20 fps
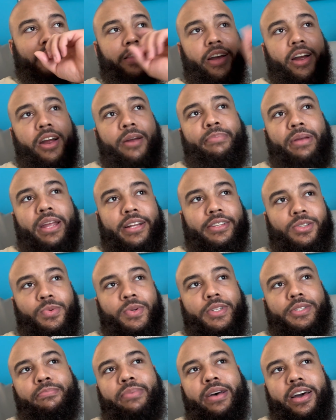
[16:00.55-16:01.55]

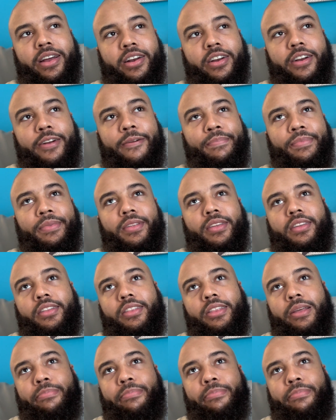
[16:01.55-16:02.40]
The